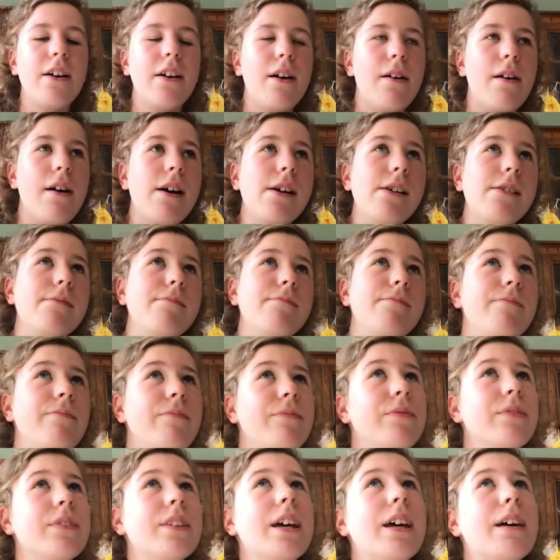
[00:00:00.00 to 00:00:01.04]

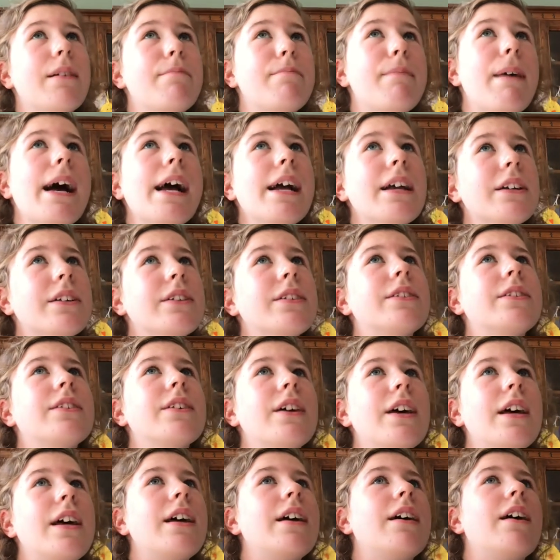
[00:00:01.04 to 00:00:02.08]
Max
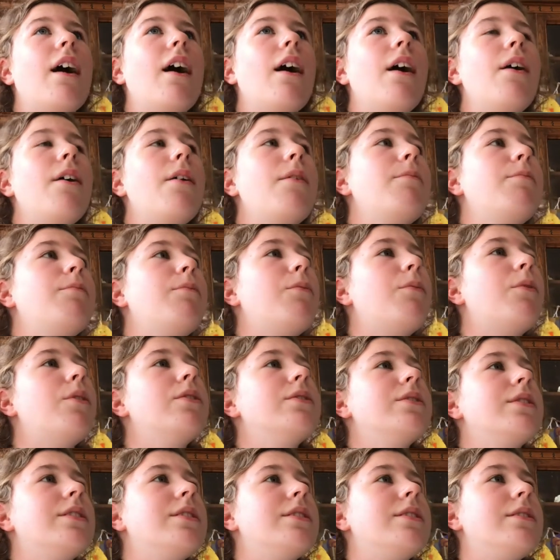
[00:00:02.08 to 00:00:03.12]
doesn't
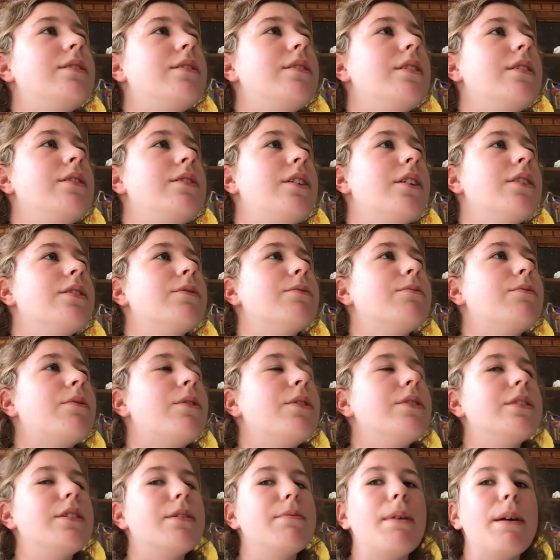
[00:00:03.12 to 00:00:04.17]

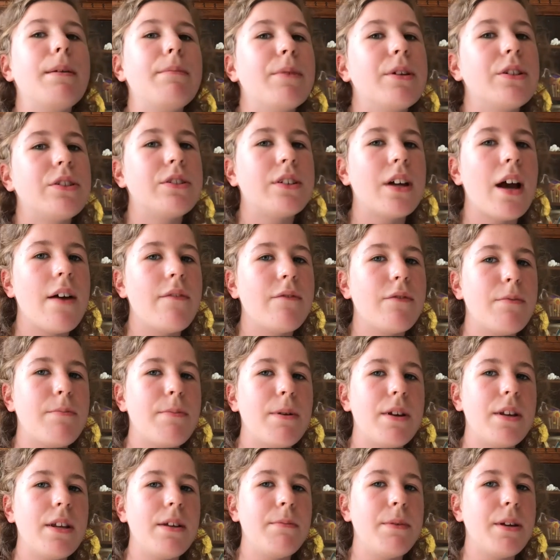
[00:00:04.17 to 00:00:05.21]
want to make much time for
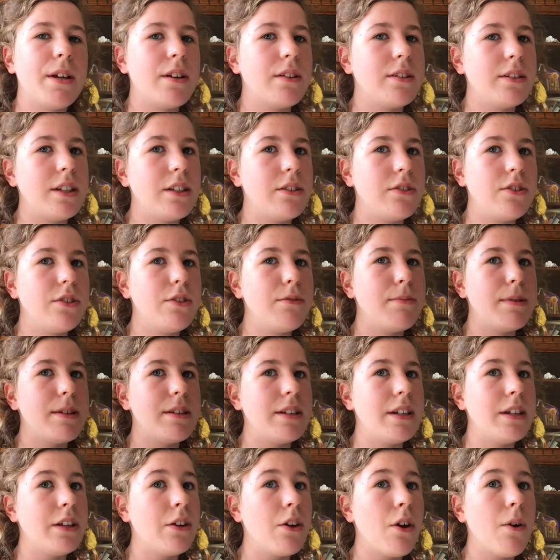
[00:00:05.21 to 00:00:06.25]
Buddy because he's too
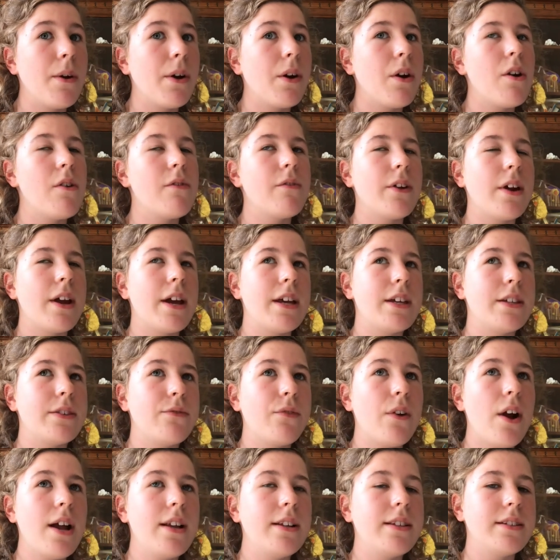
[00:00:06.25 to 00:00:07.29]
busy going over his
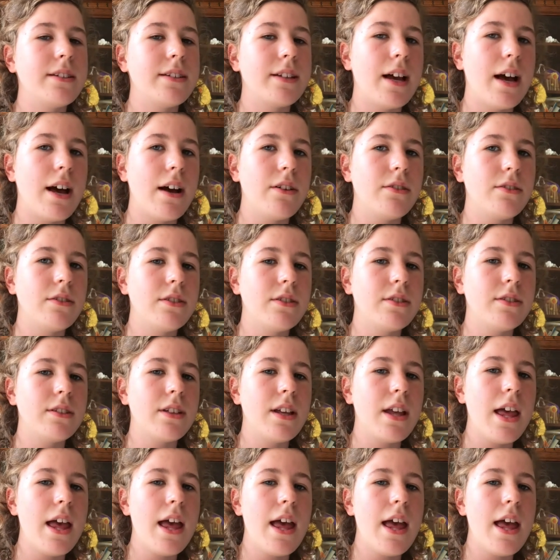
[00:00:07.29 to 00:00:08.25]
friend's house.